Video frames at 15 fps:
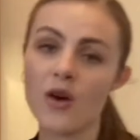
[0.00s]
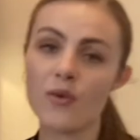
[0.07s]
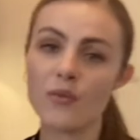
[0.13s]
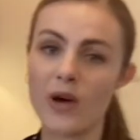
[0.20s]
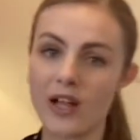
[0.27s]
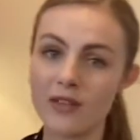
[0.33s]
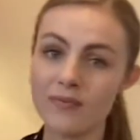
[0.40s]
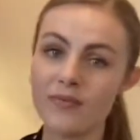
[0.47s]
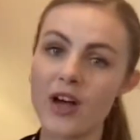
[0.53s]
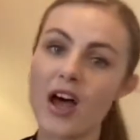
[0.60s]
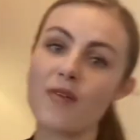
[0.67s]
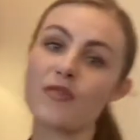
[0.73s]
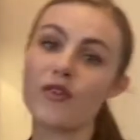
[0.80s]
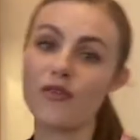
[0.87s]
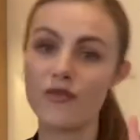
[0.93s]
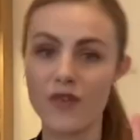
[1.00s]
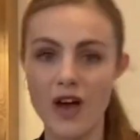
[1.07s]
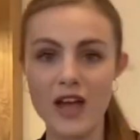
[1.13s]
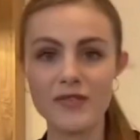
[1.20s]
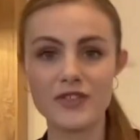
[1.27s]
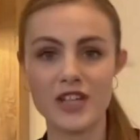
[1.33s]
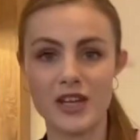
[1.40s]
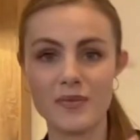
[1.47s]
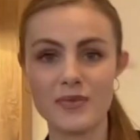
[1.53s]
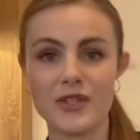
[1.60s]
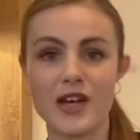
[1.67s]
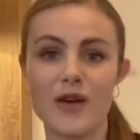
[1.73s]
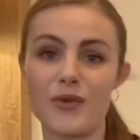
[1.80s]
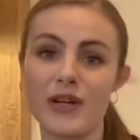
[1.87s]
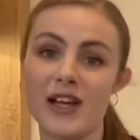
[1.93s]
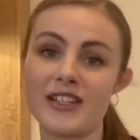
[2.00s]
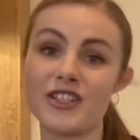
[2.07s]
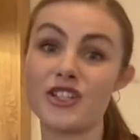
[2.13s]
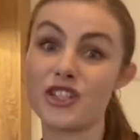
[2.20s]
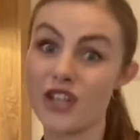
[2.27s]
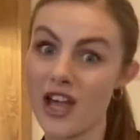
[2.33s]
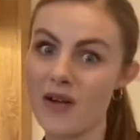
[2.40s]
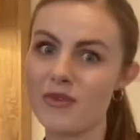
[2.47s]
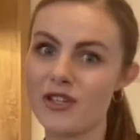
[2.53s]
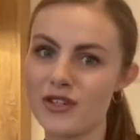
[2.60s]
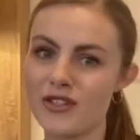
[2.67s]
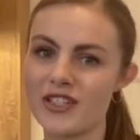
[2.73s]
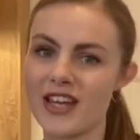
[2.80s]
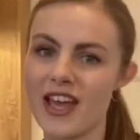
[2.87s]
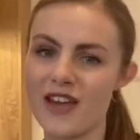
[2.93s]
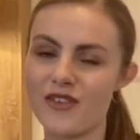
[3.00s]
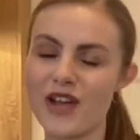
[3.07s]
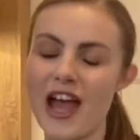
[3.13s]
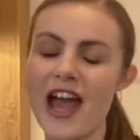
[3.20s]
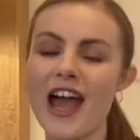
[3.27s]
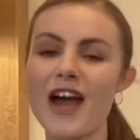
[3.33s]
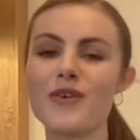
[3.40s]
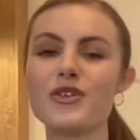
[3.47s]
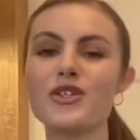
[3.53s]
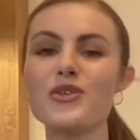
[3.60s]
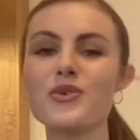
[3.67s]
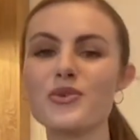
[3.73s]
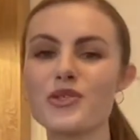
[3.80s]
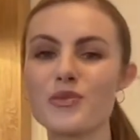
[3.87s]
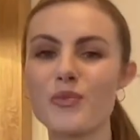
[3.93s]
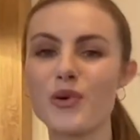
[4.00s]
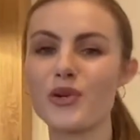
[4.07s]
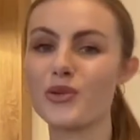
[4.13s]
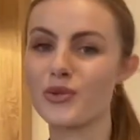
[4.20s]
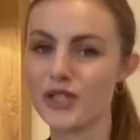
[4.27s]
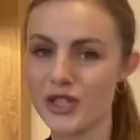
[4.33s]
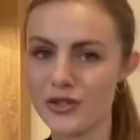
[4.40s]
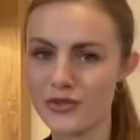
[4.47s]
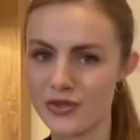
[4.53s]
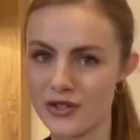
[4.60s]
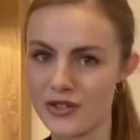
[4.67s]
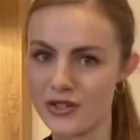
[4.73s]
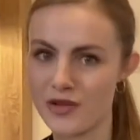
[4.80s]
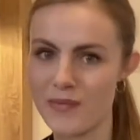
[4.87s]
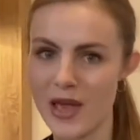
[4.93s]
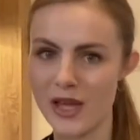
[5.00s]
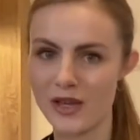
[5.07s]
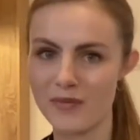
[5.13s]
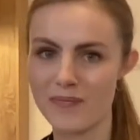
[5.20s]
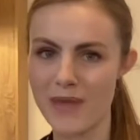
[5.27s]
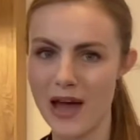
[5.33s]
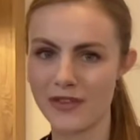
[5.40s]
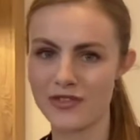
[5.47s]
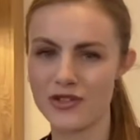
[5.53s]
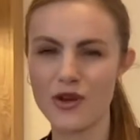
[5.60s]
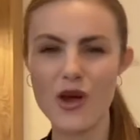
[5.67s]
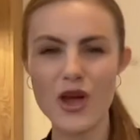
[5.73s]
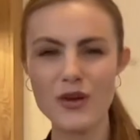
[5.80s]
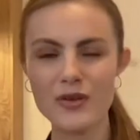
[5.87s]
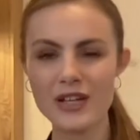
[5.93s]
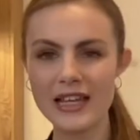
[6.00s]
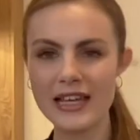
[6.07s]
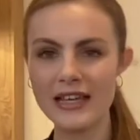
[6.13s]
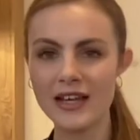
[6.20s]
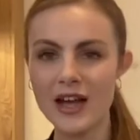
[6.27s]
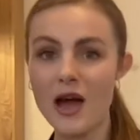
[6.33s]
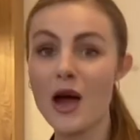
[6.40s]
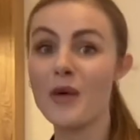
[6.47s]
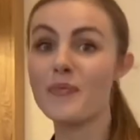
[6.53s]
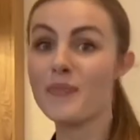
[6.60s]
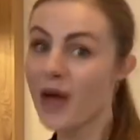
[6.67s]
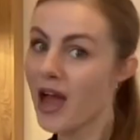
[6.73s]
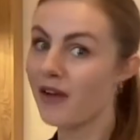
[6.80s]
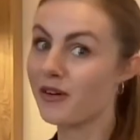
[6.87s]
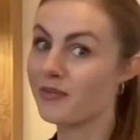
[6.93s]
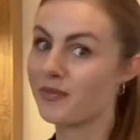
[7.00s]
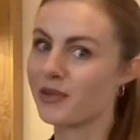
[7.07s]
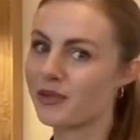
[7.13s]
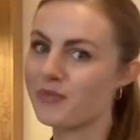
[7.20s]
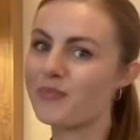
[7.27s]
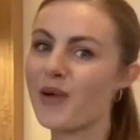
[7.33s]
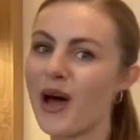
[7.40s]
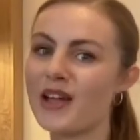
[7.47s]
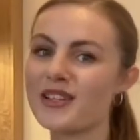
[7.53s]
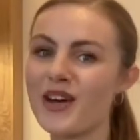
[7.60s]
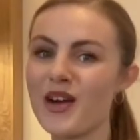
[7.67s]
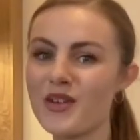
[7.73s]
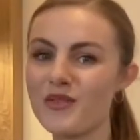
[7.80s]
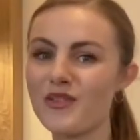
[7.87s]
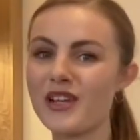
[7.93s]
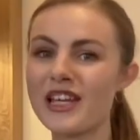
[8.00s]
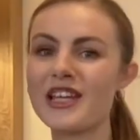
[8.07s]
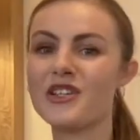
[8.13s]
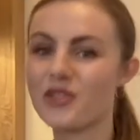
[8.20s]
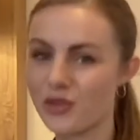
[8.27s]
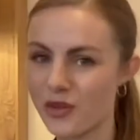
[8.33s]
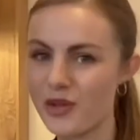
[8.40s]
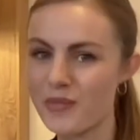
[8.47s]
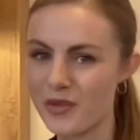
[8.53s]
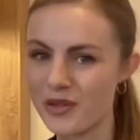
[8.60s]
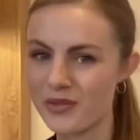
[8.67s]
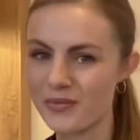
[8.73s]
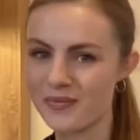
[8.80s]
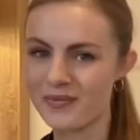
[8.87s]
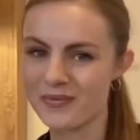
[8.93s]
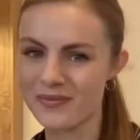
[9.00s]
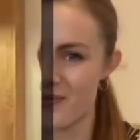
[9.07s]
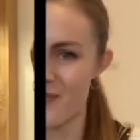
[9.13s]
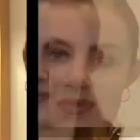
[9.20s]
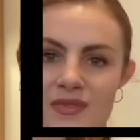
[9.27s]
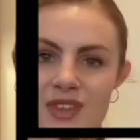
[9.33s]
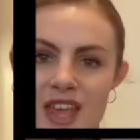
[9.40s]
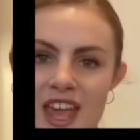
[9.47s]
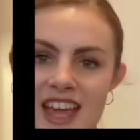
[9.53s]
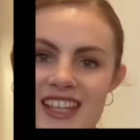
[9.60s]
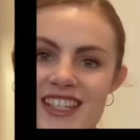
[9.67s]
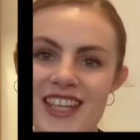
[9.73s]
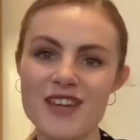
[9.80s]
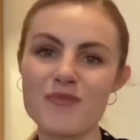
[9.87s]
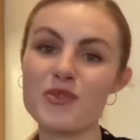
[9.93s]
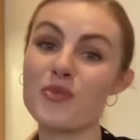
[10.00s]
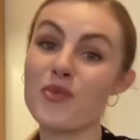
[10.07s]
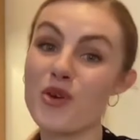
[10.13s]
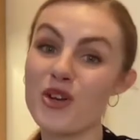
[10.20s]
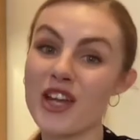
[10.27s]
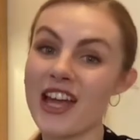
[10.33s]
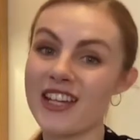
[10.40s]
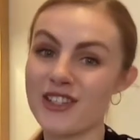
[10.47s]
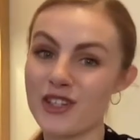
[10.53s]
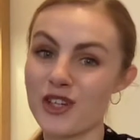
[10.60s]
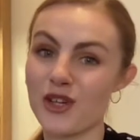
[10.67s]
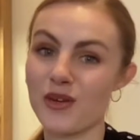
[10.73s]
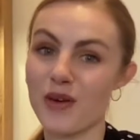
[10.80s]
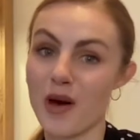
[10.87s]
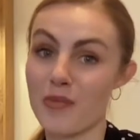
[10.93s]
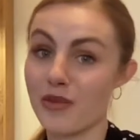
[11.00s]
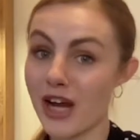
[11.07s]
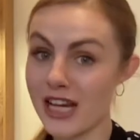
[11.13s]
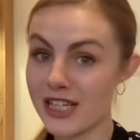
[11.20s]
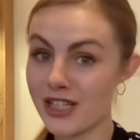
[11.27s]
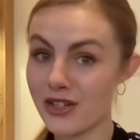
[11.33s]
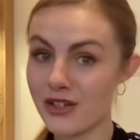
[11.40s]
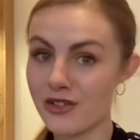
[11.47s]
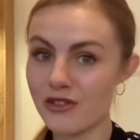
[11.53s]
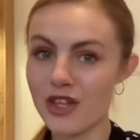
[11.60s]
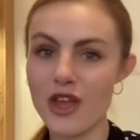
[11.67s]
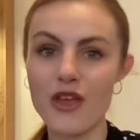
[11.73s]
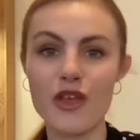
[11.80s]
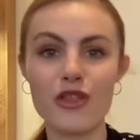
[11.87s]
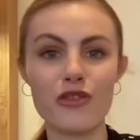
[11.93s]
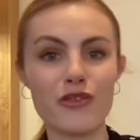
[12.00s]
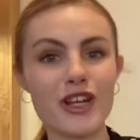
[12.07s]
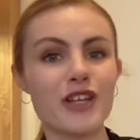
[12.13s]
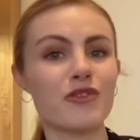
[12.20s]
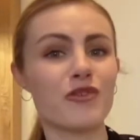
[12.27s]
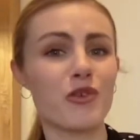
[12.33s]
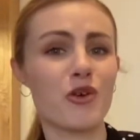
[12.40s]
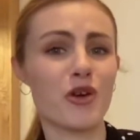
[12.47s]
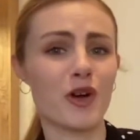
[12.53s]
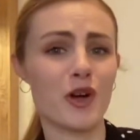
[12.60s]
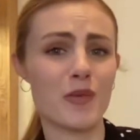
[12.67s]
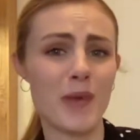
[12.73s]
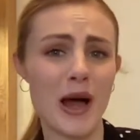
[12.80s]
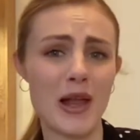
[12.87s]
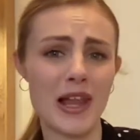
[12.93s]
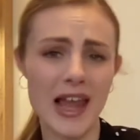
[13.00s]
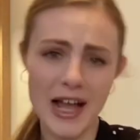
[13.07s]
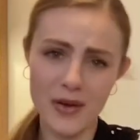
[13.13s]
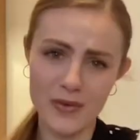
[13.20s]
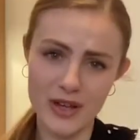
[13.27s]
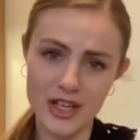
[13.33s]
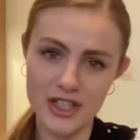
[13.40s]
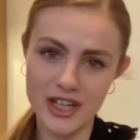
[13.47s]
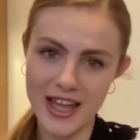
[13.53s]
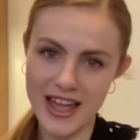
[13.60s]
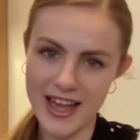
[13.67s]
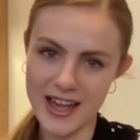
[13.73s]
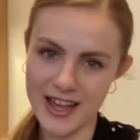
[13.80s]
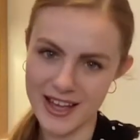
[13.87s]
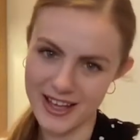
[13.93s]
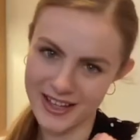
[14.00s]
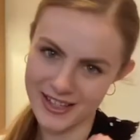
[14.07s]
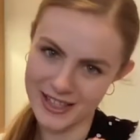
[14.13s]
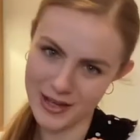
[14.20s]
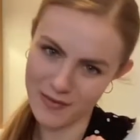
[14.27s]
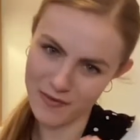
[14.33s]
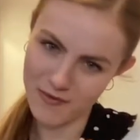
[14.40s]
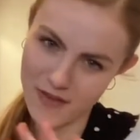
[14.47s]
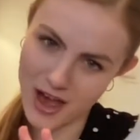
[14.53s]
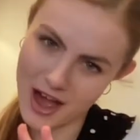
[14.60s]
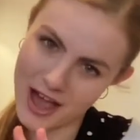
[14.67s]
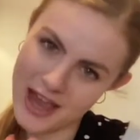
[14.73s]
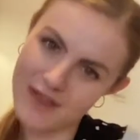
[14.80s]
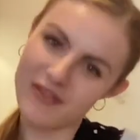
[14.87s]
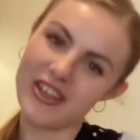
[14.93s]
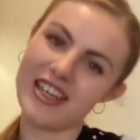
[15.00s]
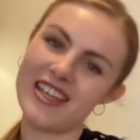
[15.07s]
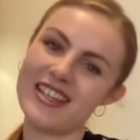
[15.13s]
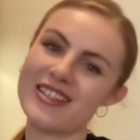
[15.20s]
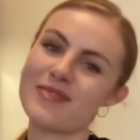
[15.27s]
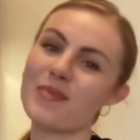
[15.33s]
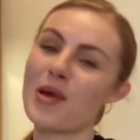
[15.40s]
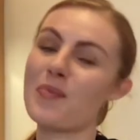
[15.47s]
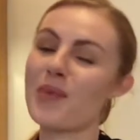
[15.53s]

Well, I've got 5 tips that I would like to share with you today on how you can support your children to make maths not only bearable, but hopefully enjoyable. Tips 1 and 2 are practical, 3 and 4 are about language, and tip 5 is my